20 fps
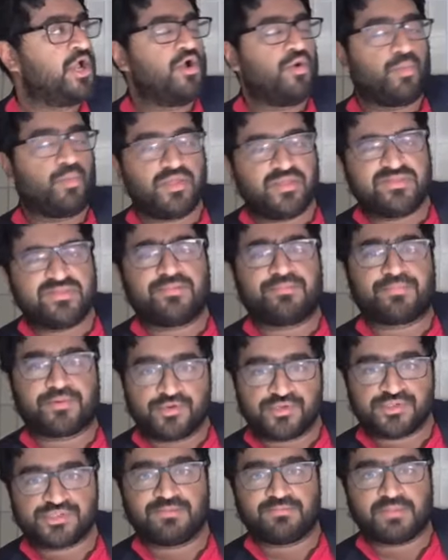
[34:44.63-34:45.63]
Well, then the
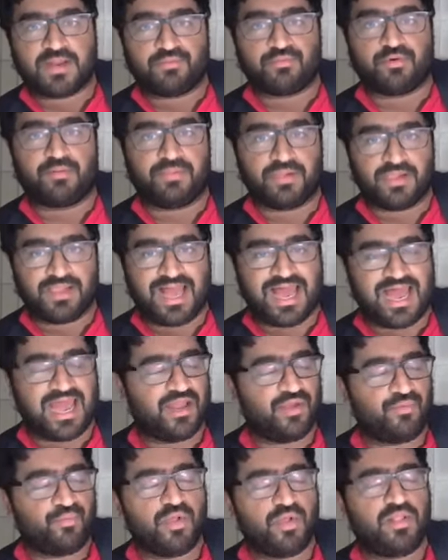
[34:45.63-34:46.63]
person might reply,
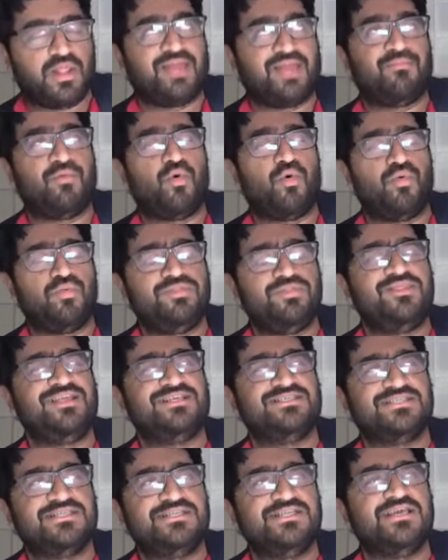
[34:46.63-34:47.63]
well, I'm only
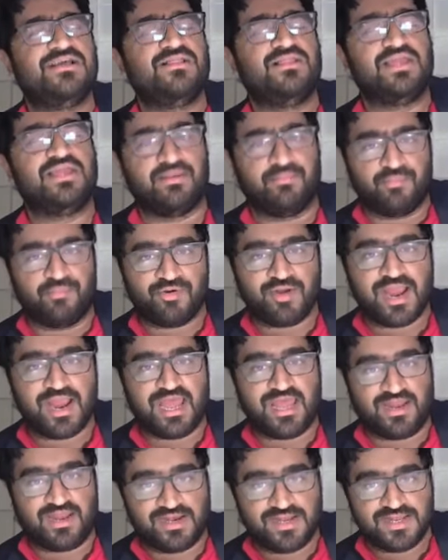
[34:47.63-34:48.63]
stealing
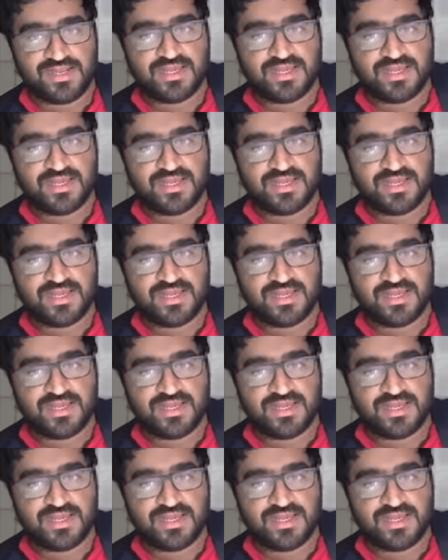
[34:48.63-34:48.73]
bread